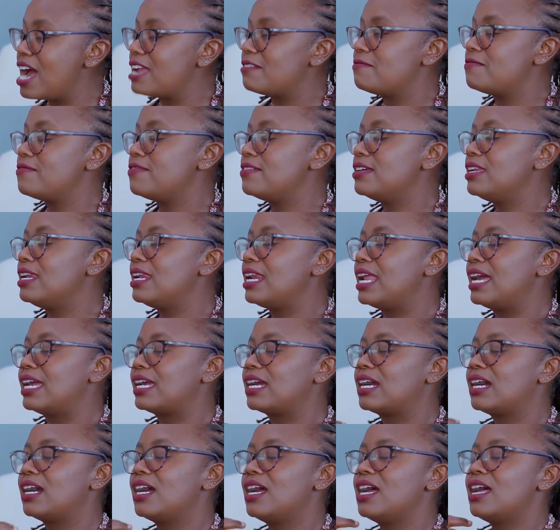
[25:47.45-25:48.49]
I'd feel
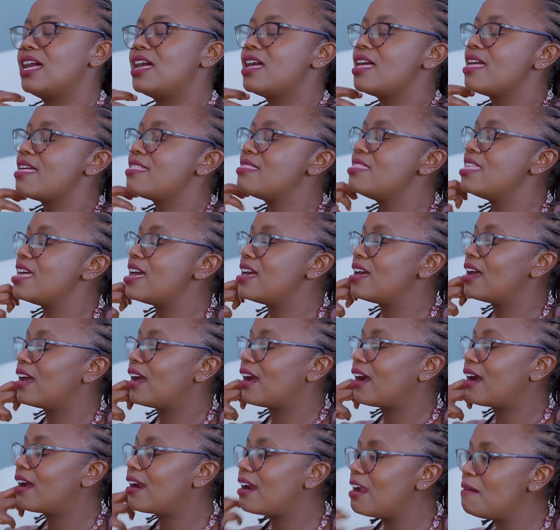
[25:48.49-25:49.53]
like the
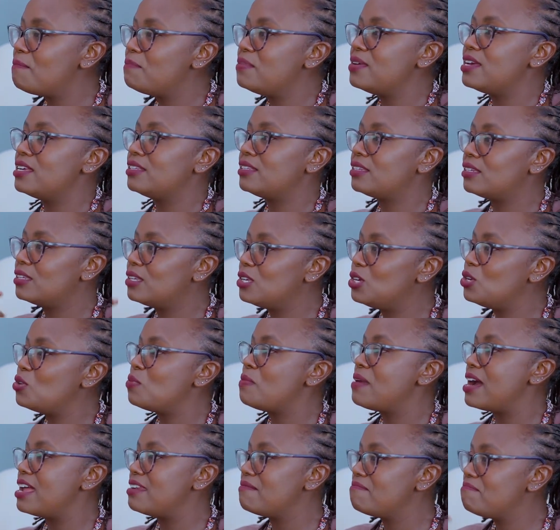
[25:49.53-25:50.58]
crappiest
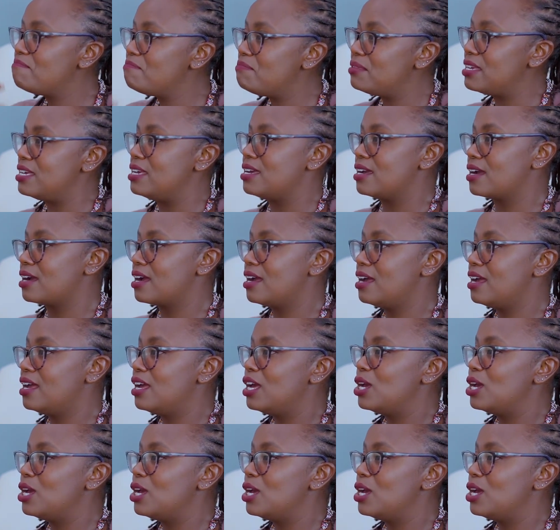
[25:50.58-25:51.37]
human being.